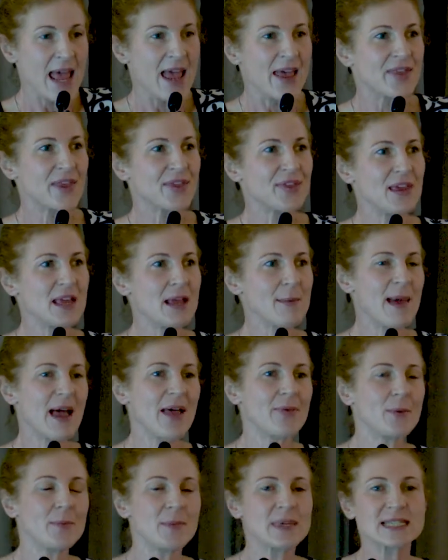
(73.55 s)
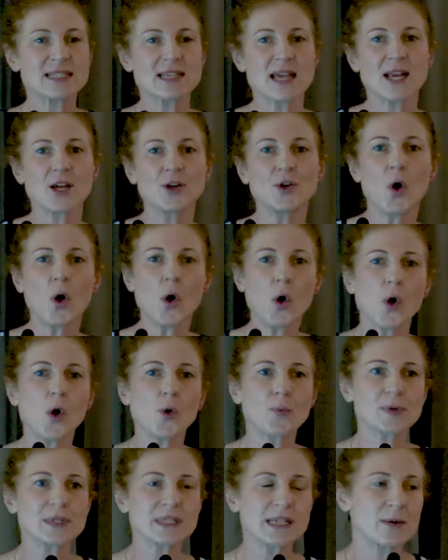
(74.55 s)
And the thing about them is they can
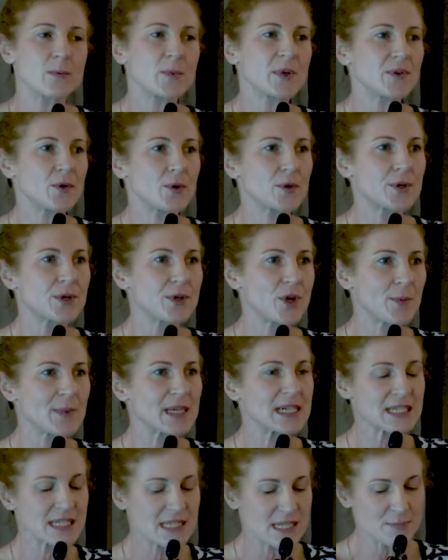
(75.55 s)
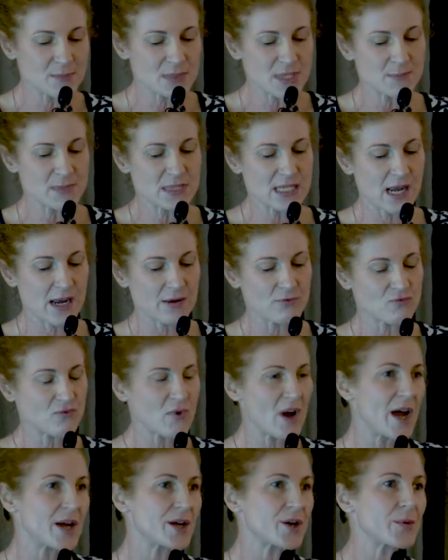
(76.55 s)
all present with autonomic symptoms like
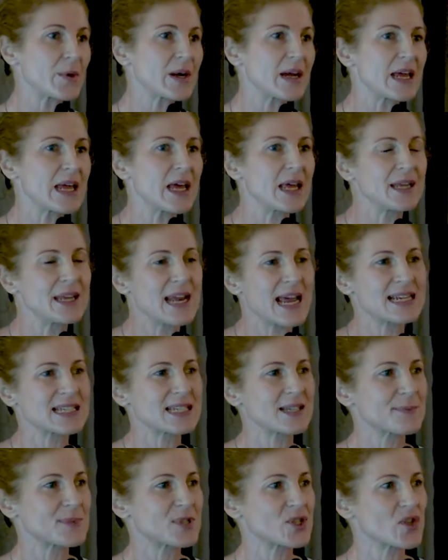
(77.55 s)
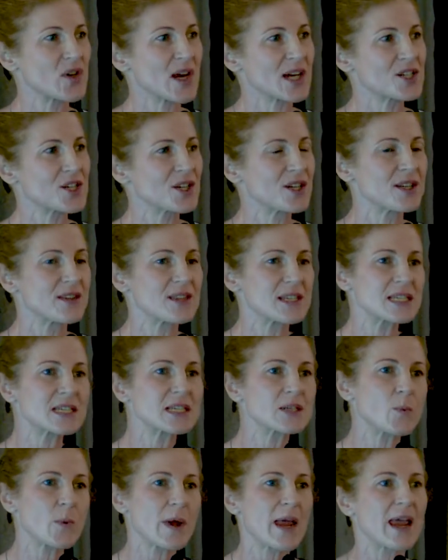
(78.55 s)
rhinorrhea and nasal obstruction, and this
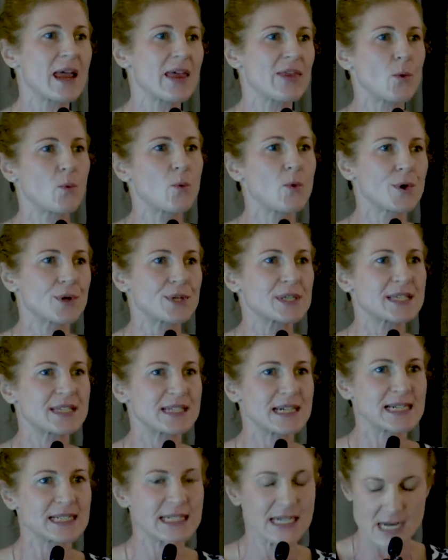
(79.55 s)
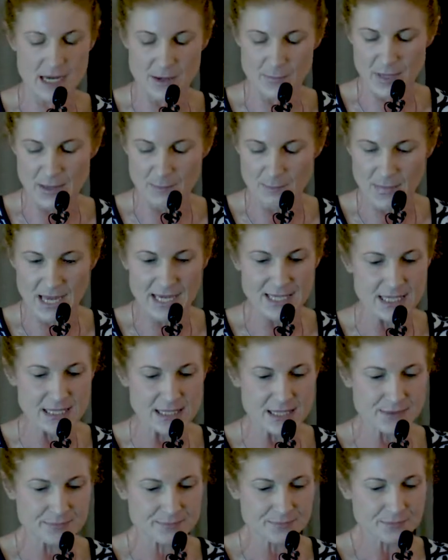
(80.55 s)
is where the waters start to get a bit muddied.